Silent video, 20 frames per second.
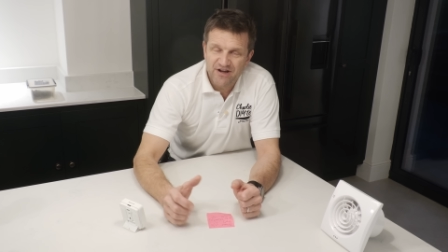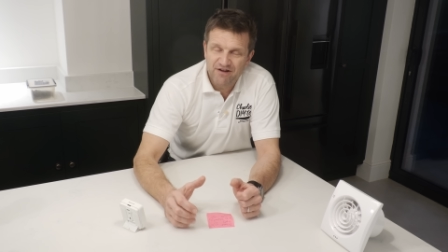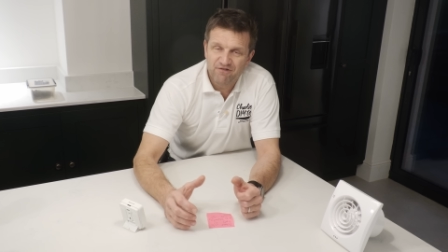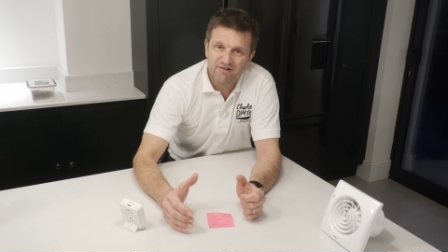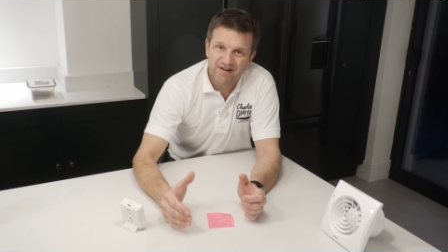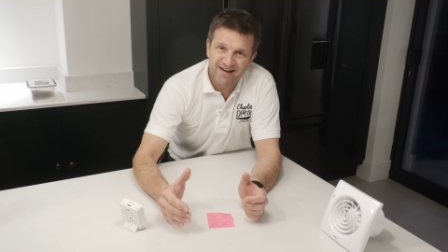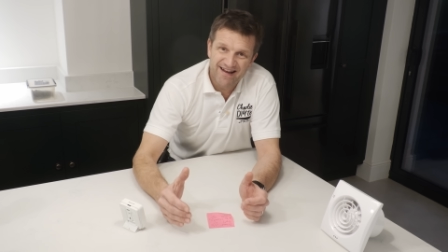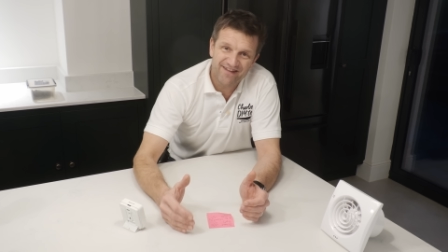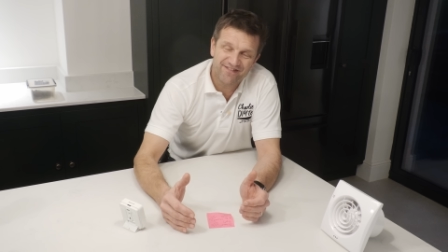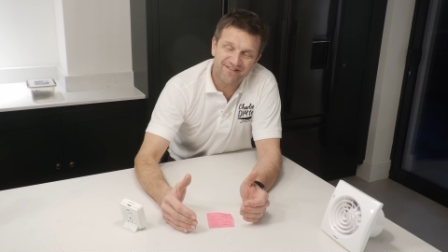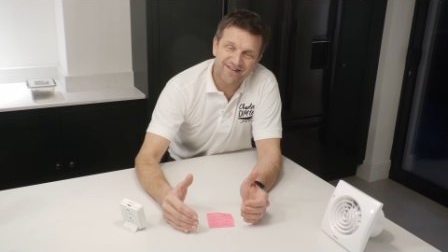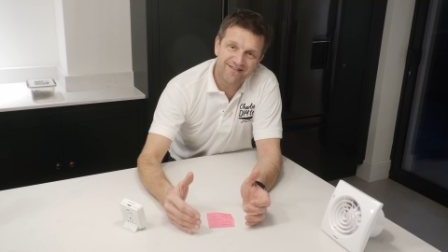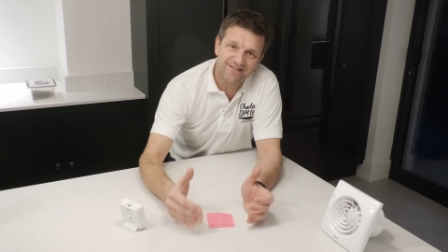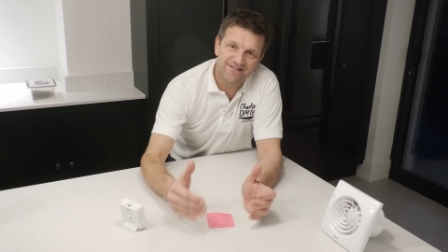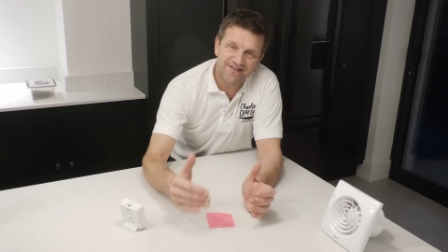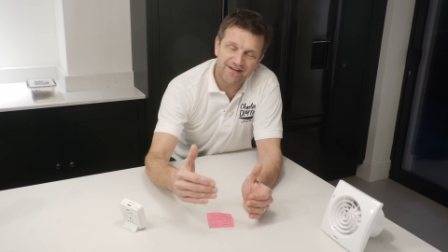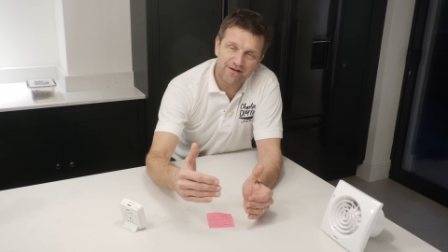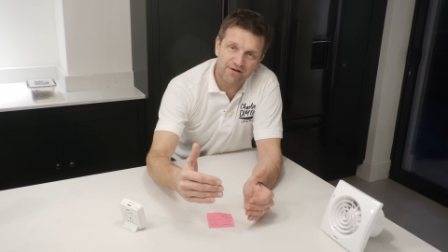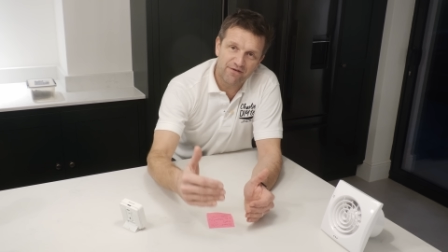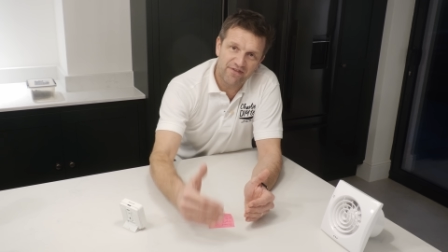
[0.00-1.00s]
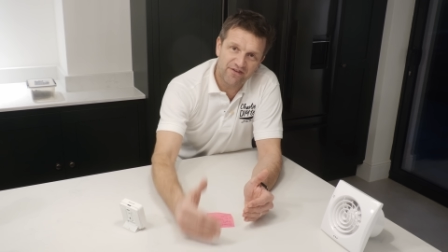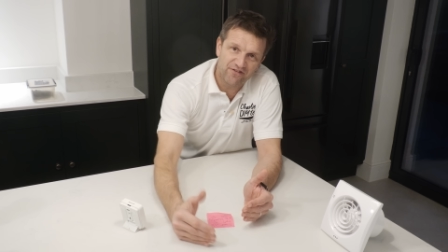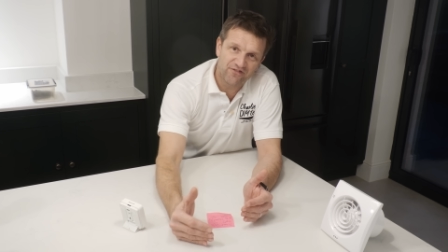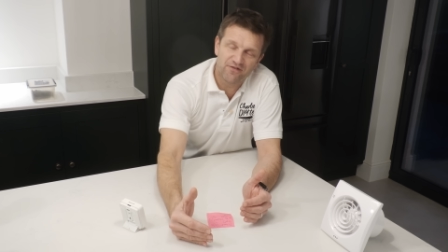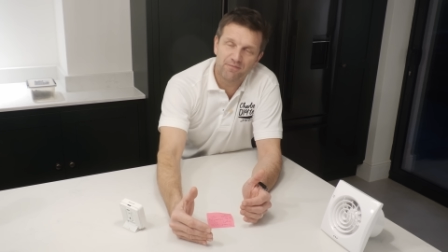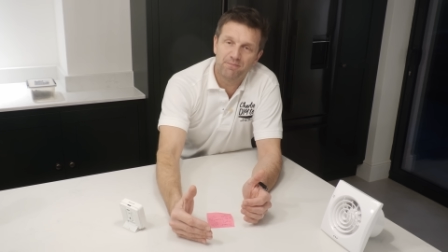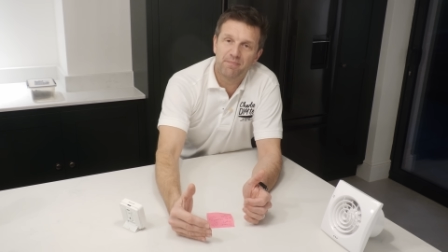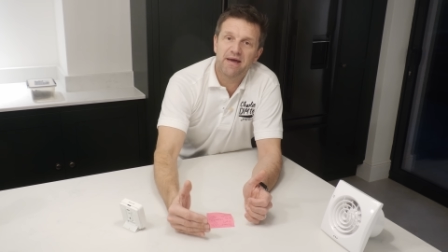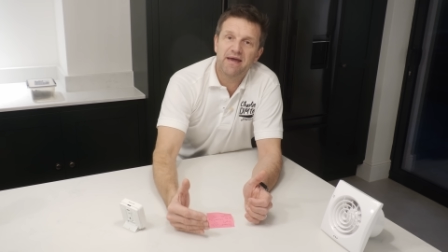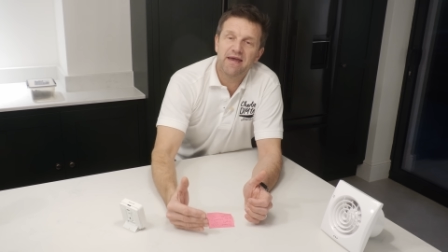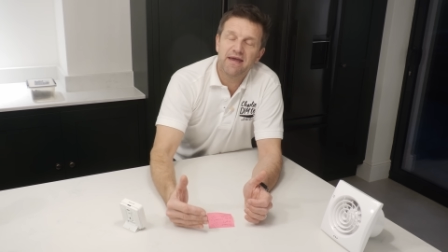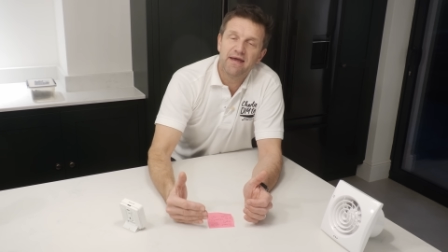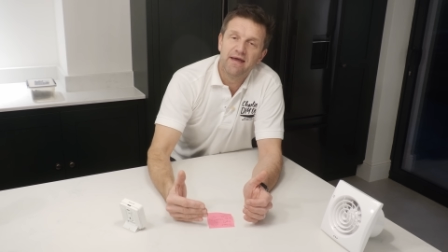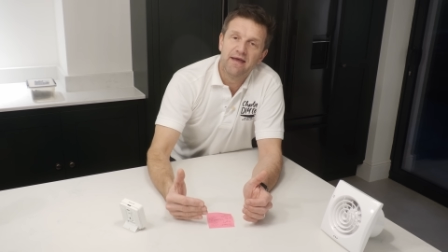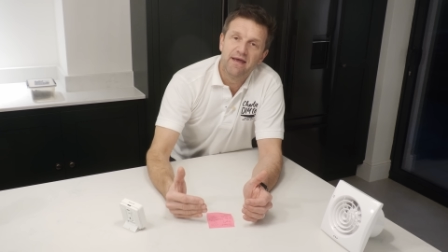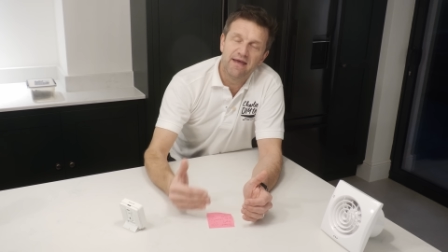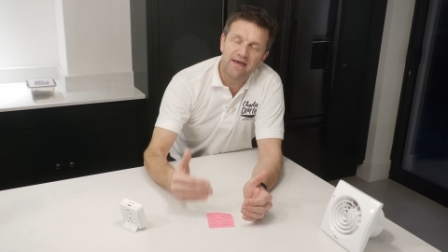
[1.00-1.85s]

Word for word: generally, let's continue this debate